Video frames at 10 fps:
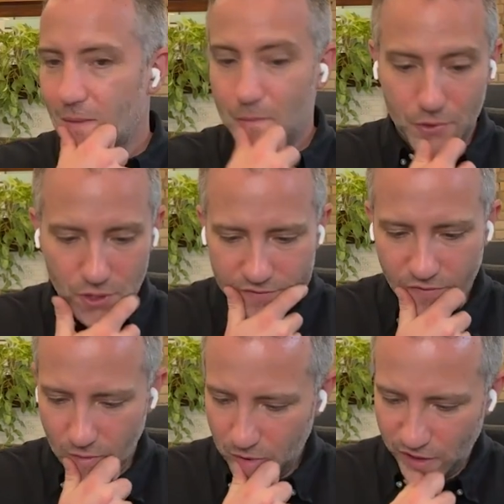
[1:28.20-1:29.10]

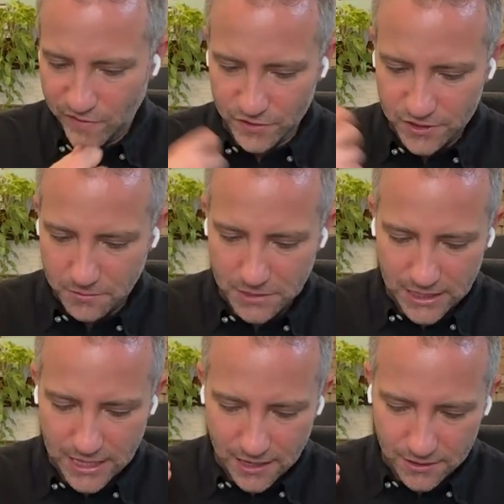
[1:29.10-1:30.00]
Beautiful, beautiful. To me,
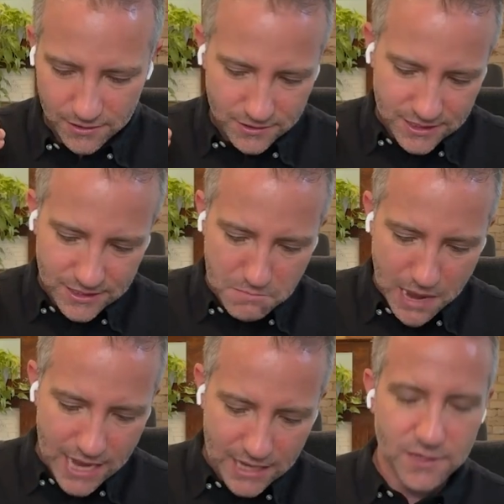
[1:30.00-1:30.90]
that smacks